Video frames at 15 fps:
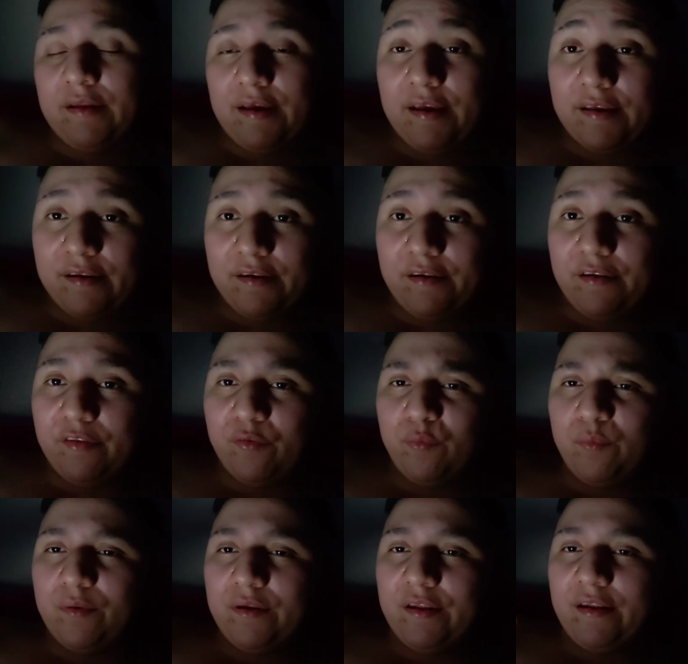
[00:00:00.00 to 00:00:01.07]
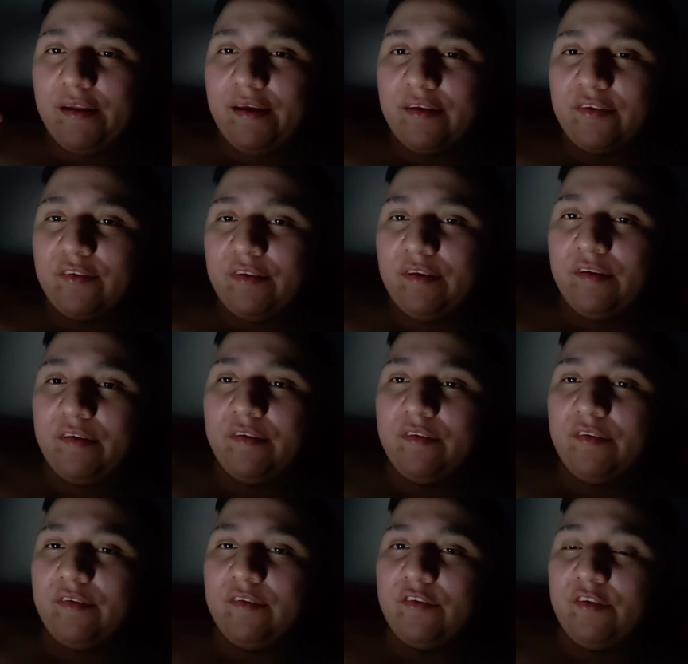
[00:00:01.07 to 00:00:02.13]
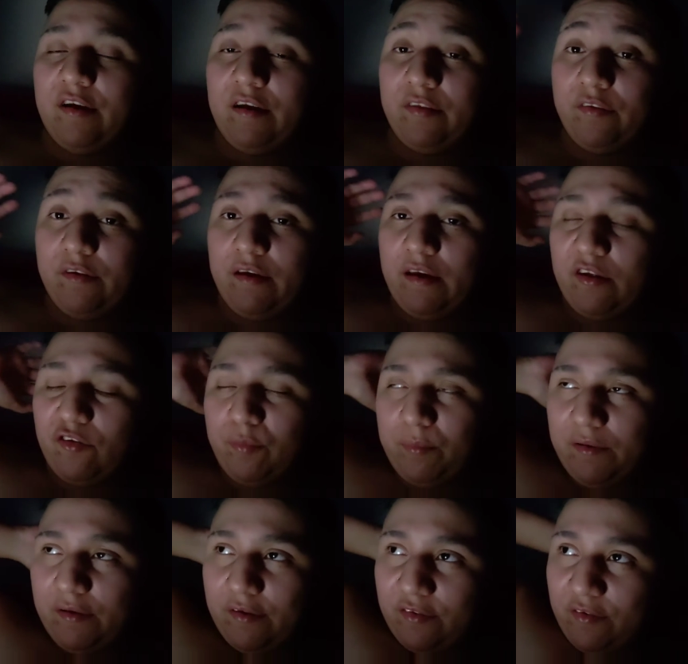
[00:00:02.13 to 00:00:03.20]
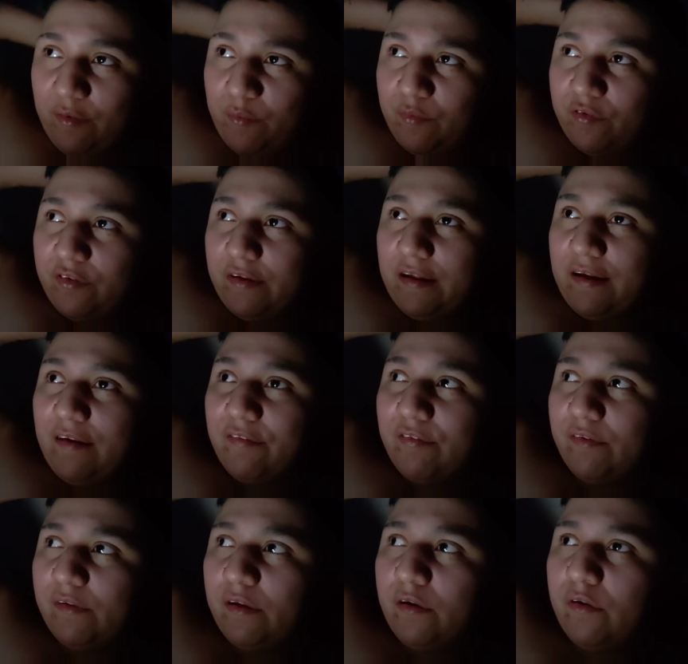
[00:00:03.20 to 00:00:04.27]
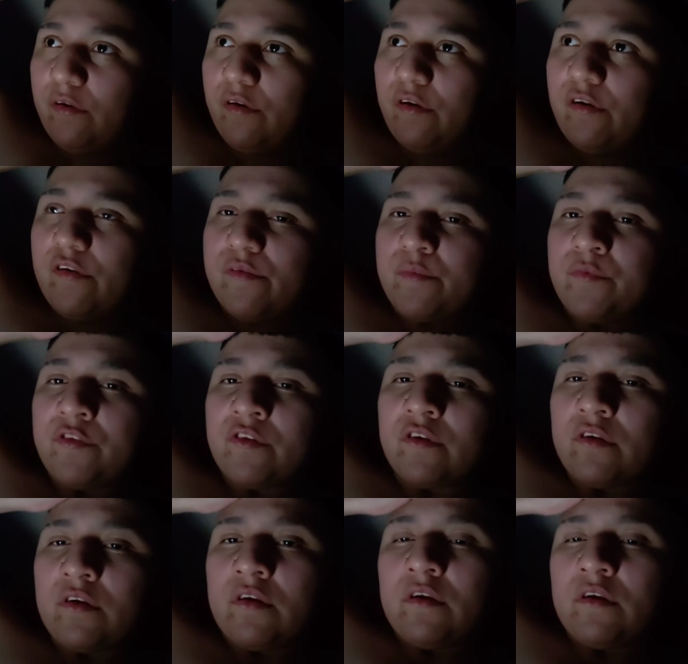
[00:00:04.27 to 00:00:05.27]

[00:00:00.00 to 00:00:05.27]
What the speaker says: and I had another one, and actually she got to catch me, so I feel it in her arms.